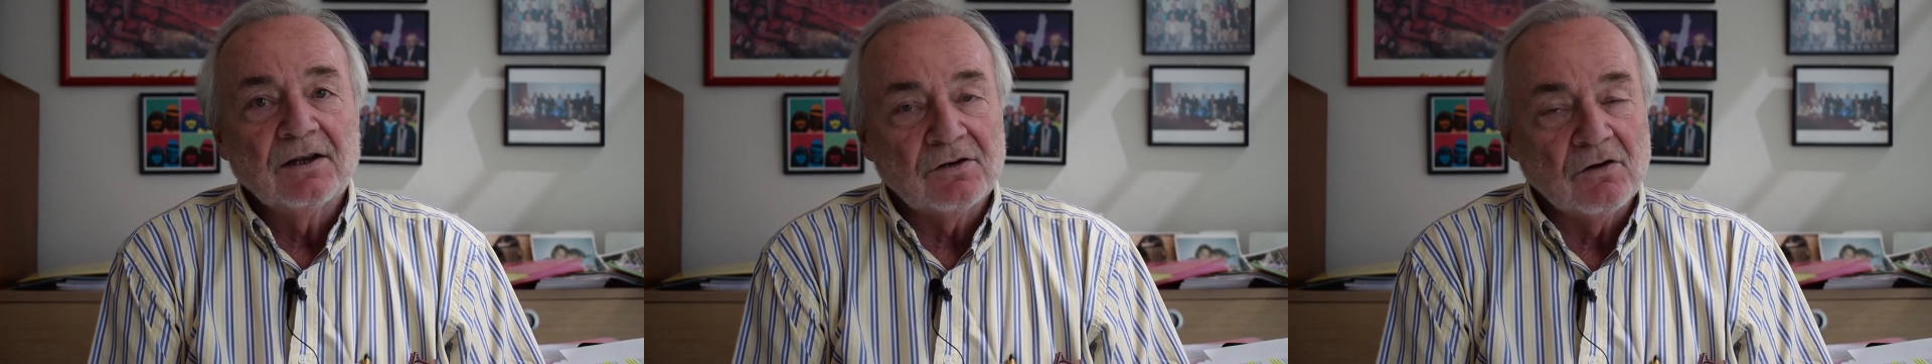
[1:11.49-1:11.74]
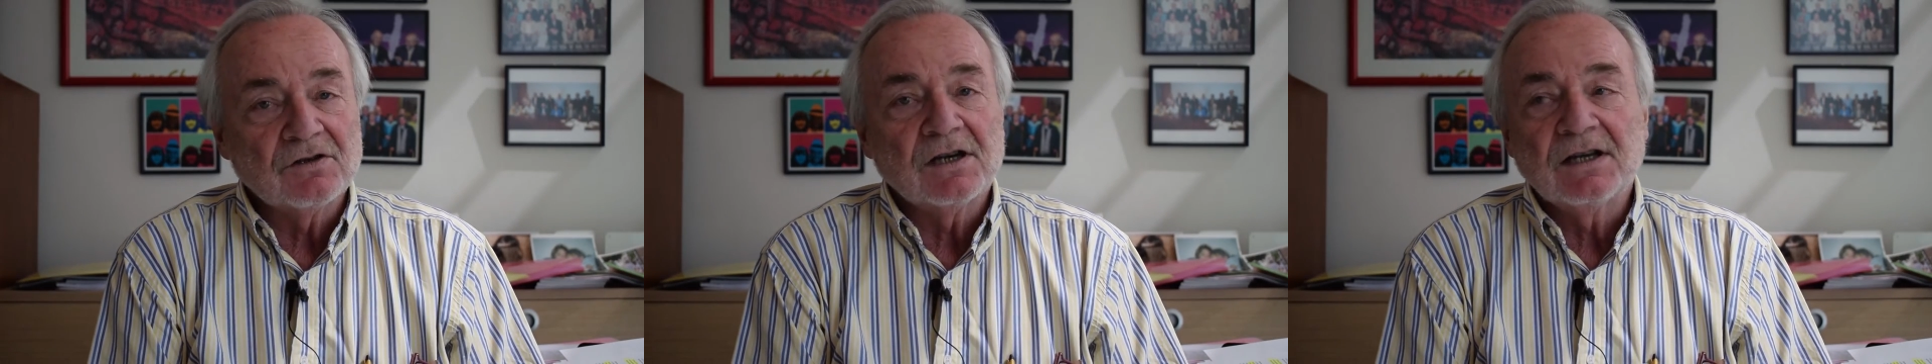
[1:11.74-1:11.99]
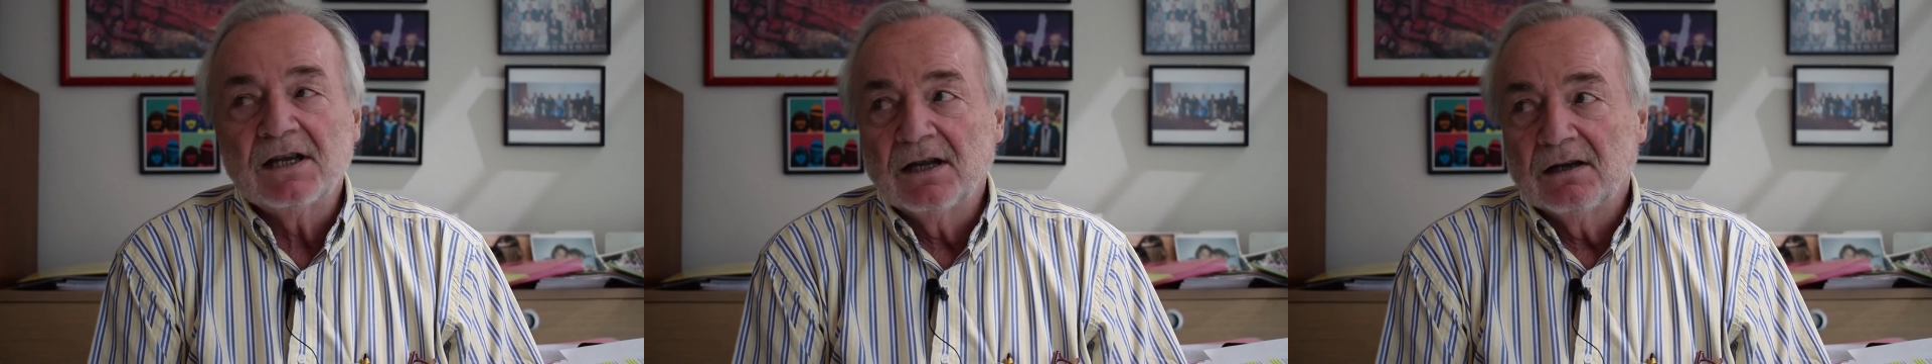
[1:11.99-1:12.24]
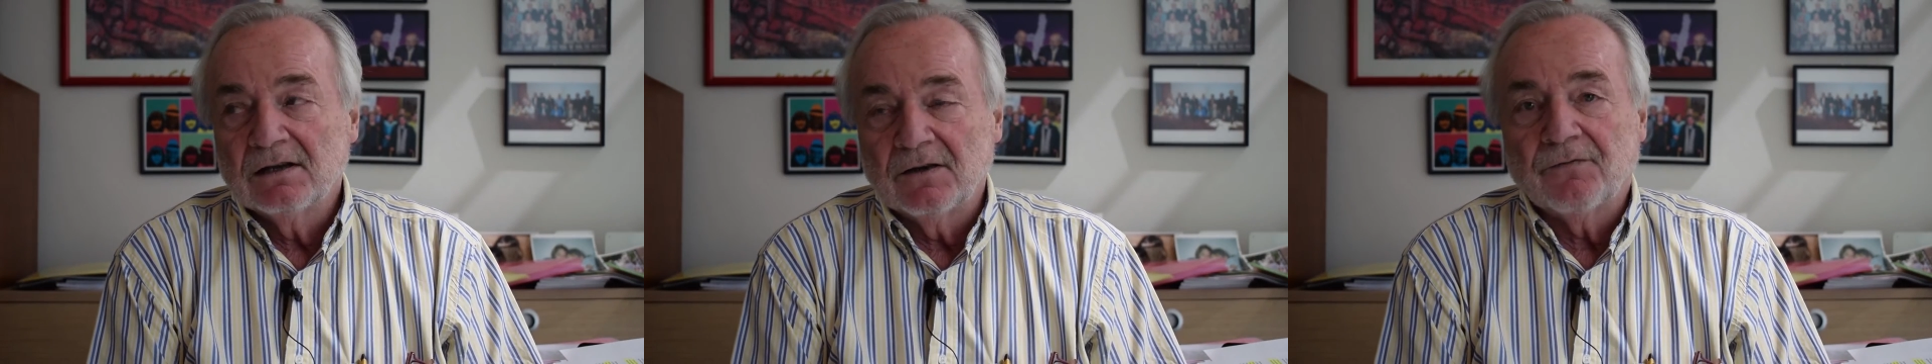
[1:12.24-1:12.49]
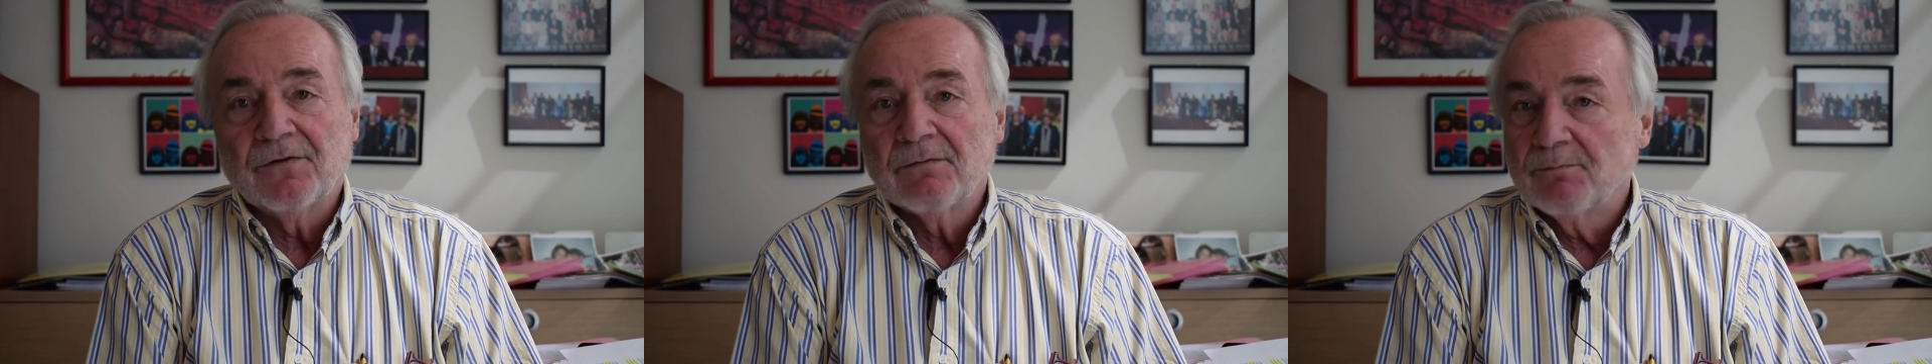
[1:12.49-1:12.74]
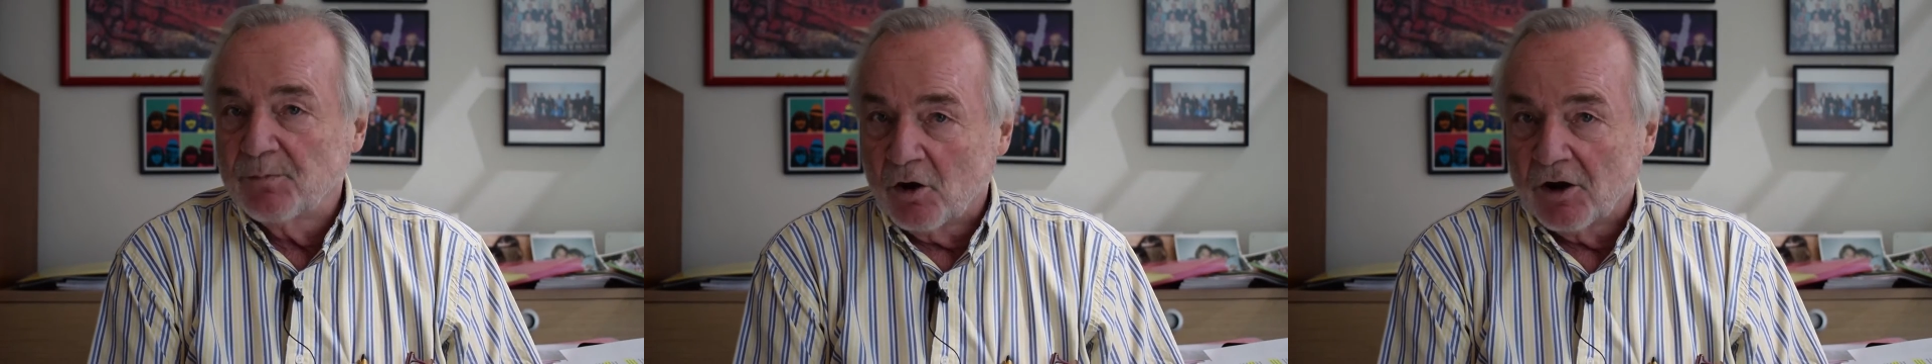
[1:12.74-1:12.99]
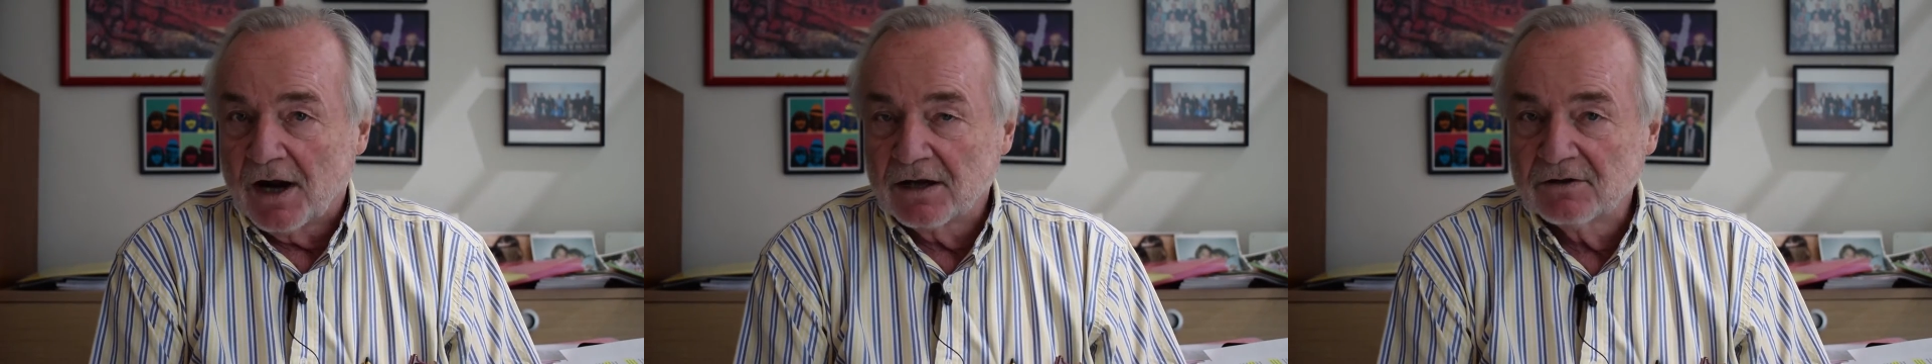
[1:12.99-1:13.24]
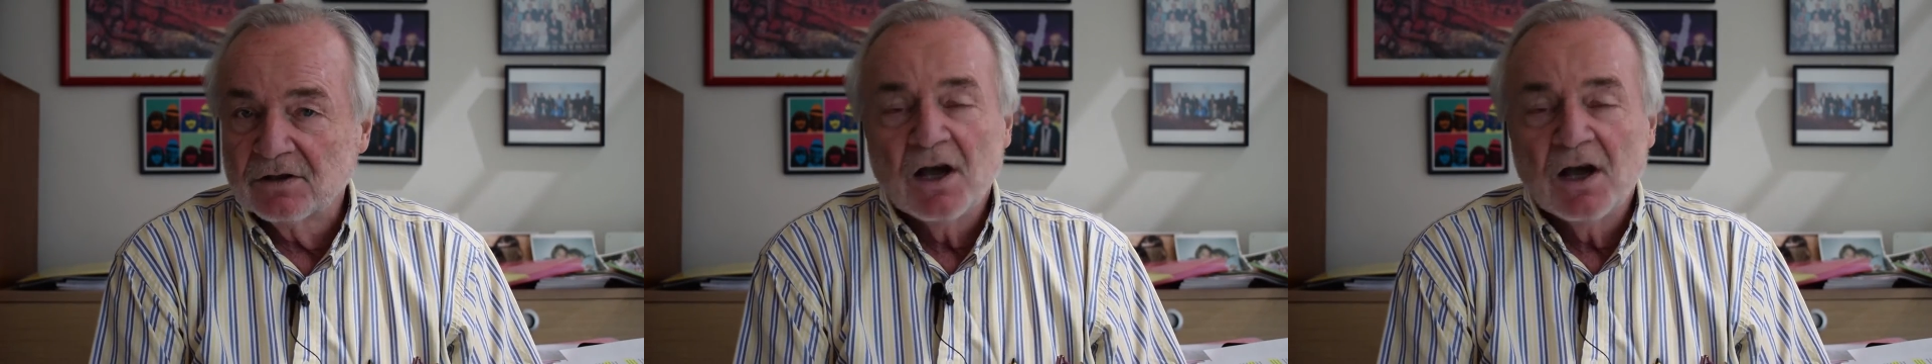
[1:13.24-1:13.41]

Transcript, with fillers: totally different products.